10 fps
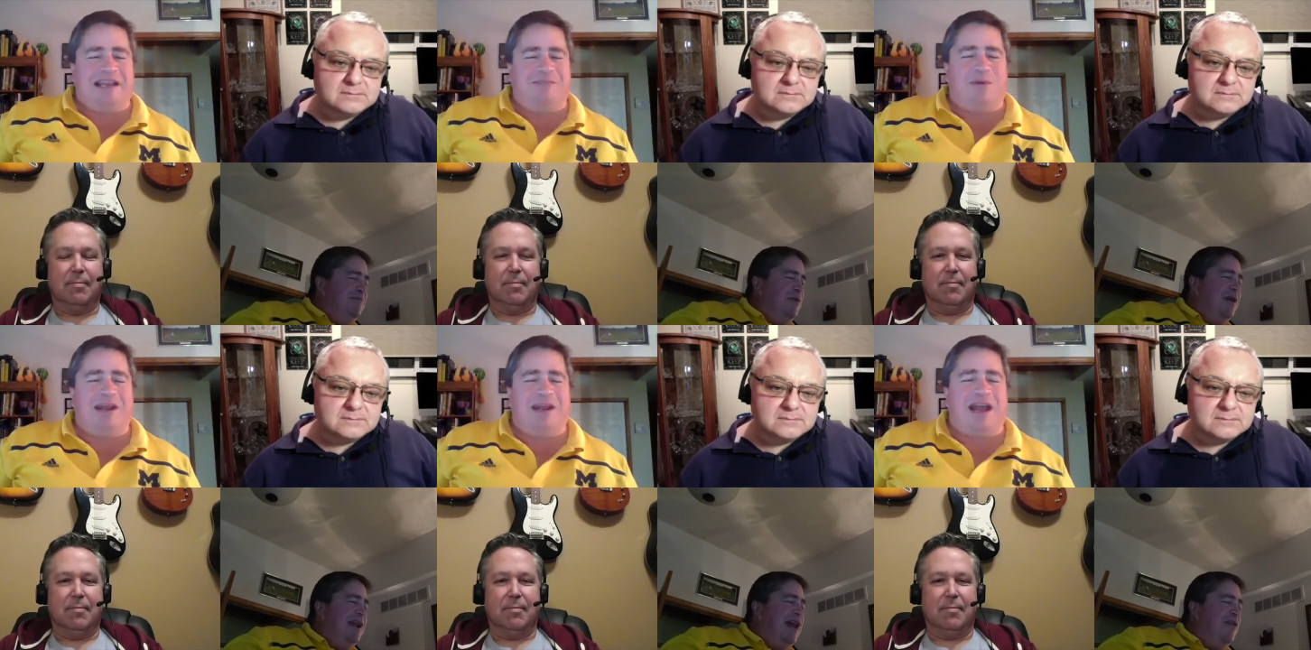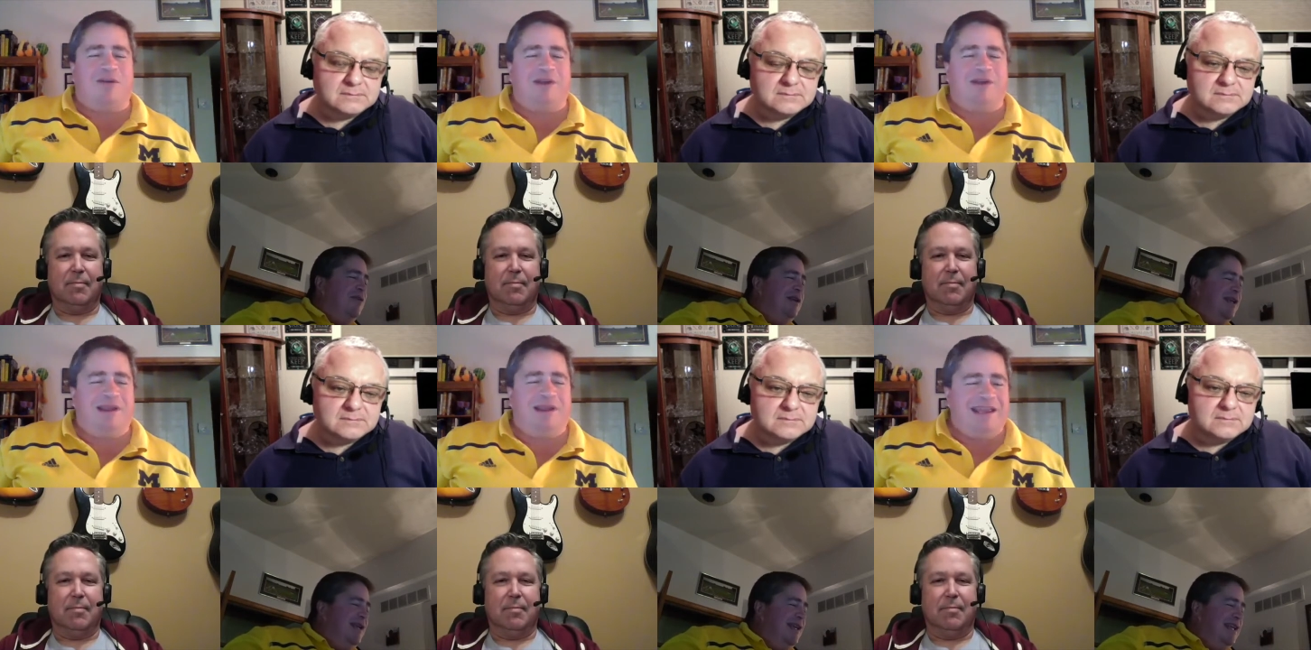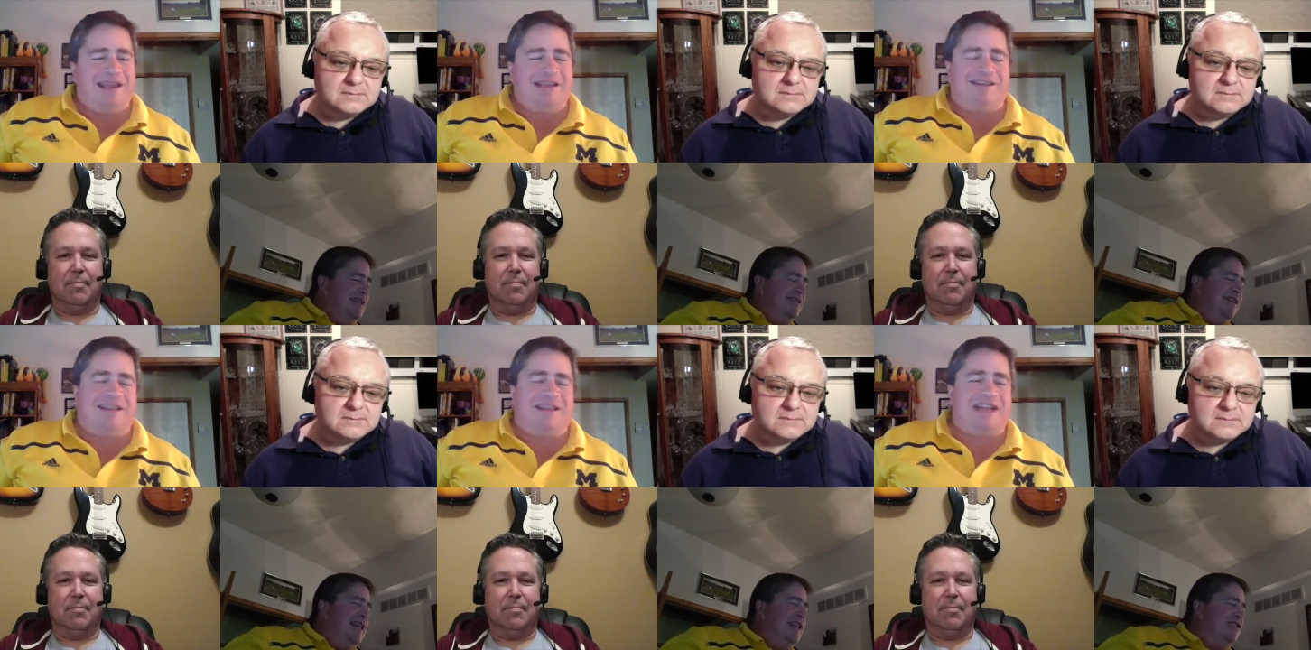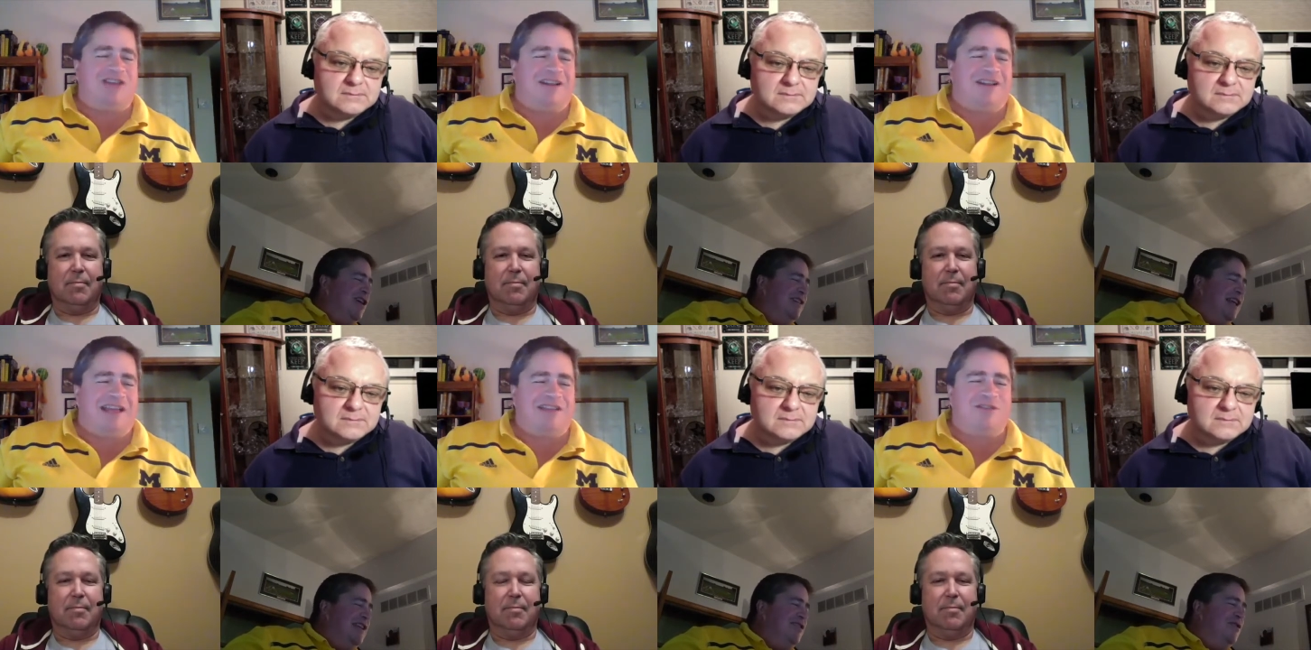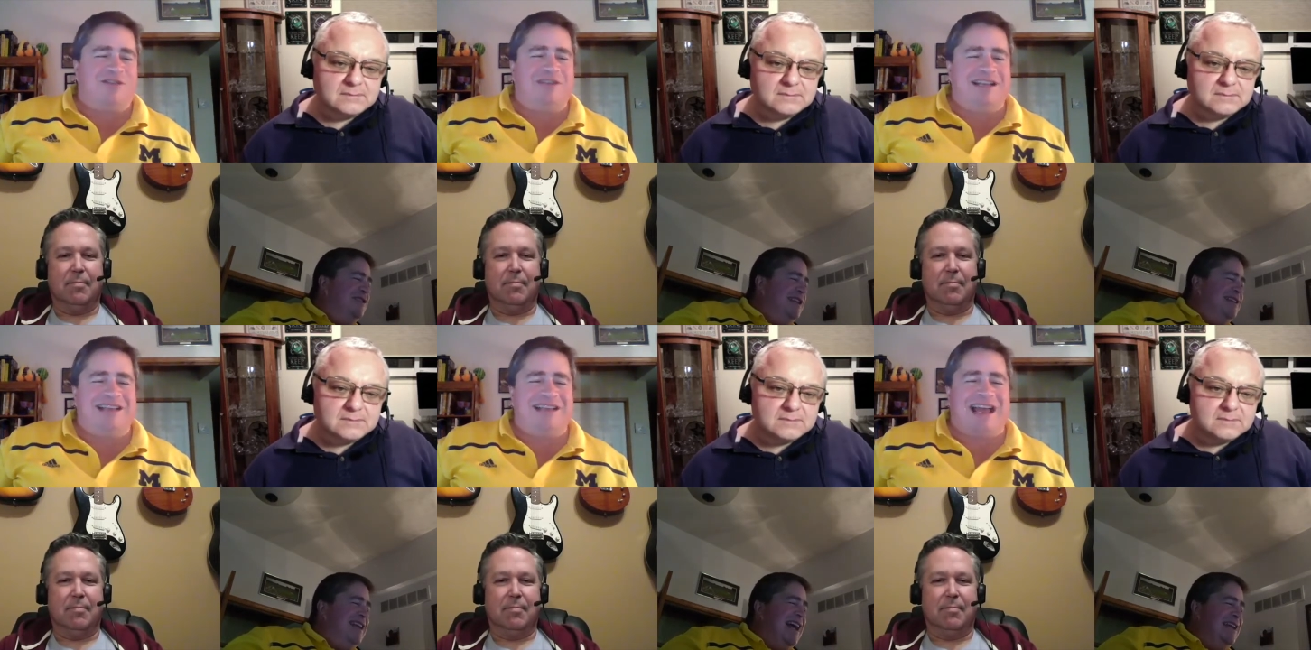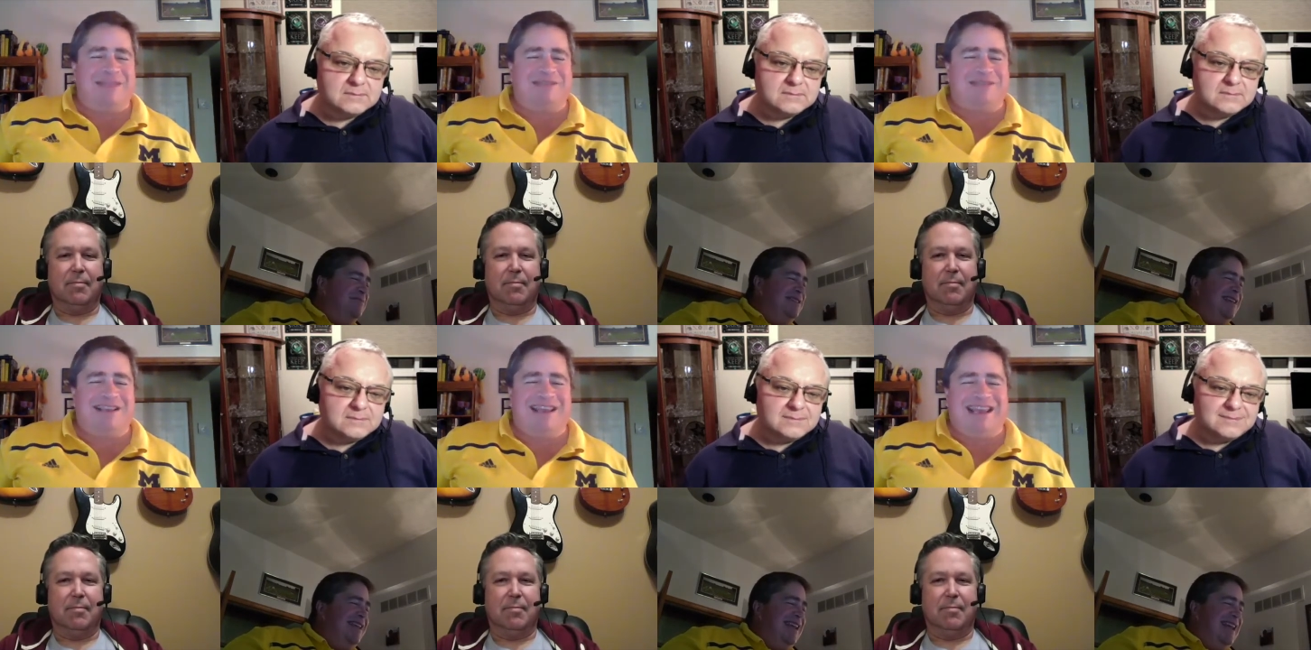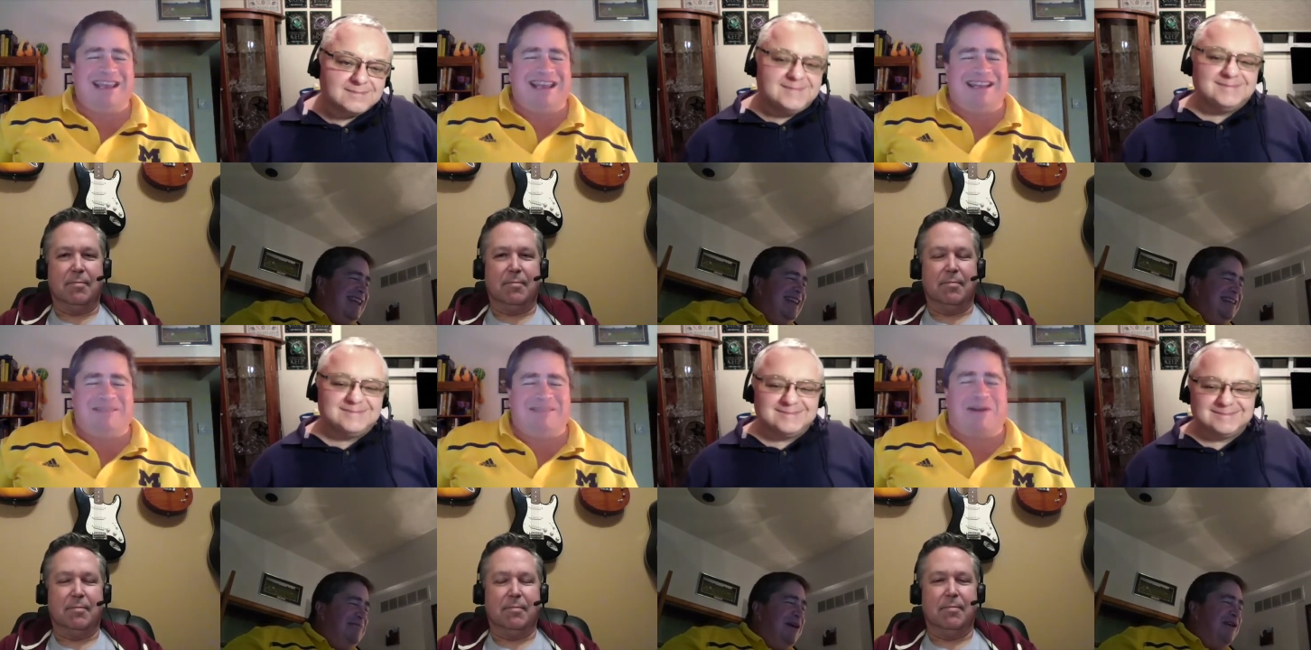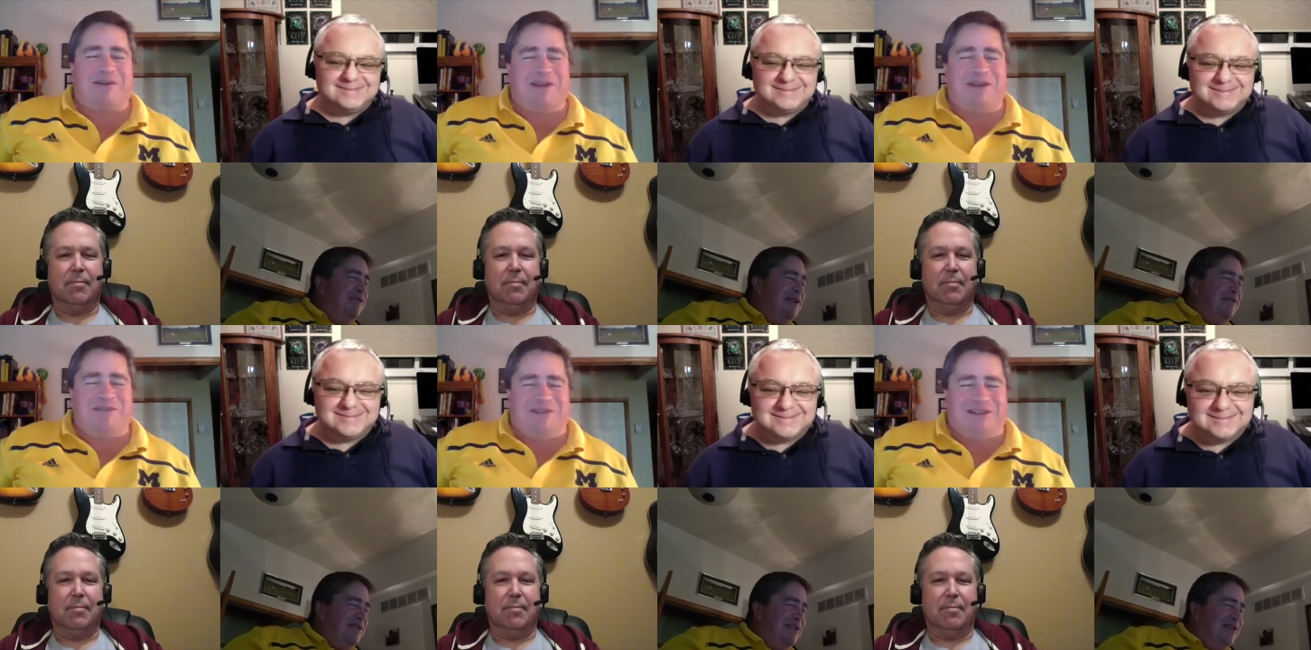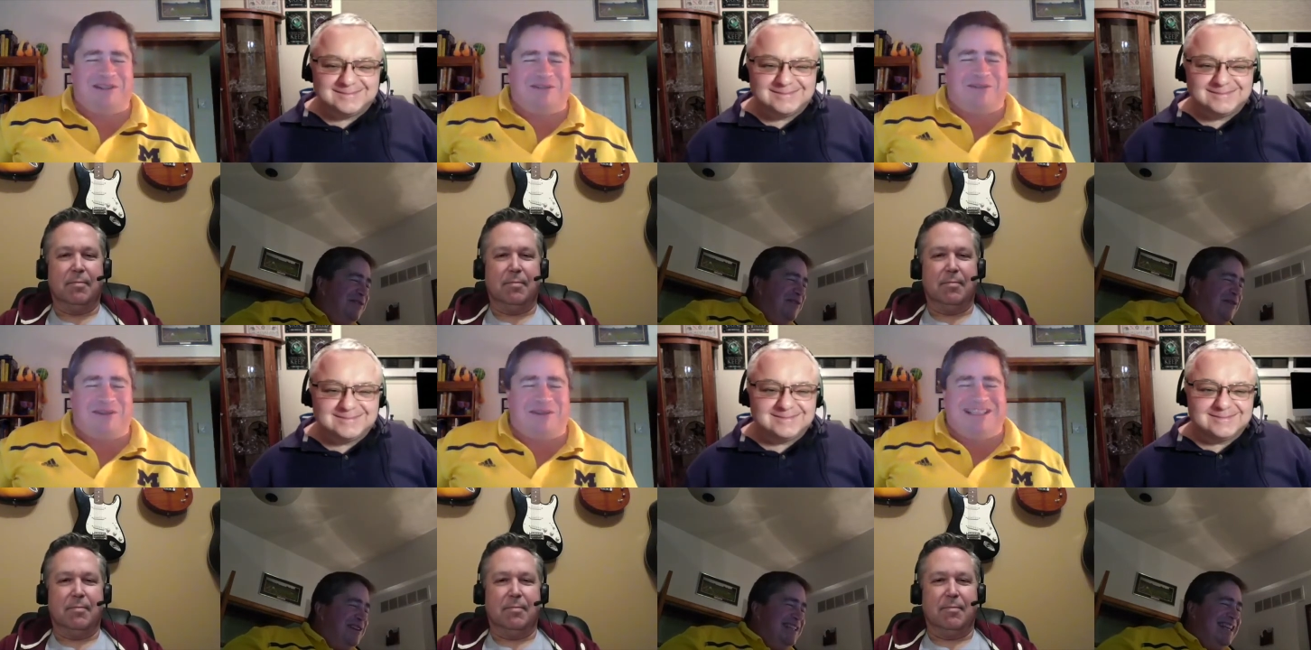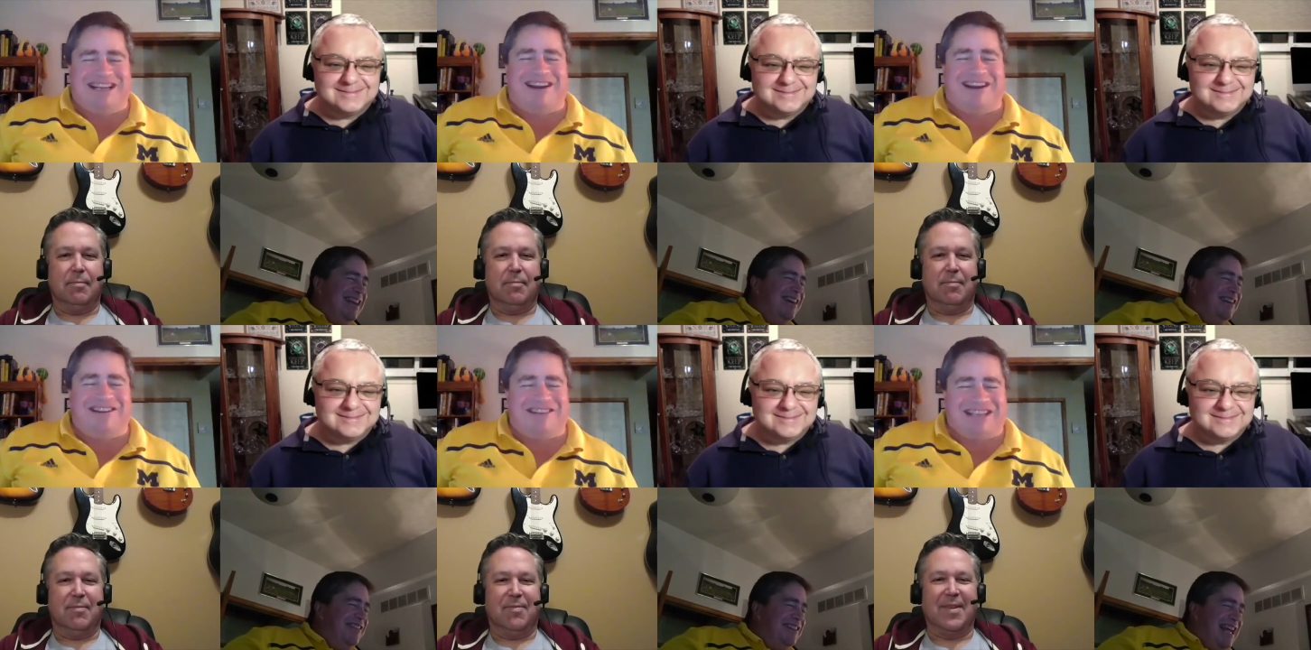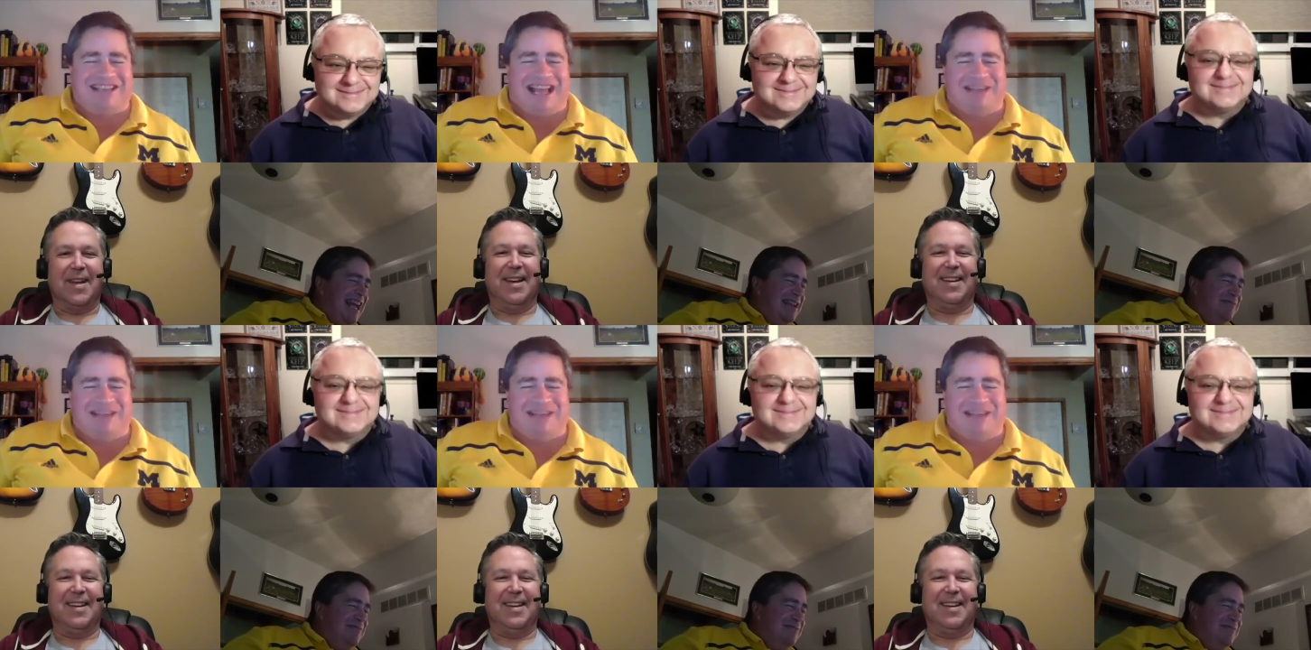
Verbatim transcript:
Speaker 1: pointed out he's done that song like 13 times and he's in Margaritaville 1400 times.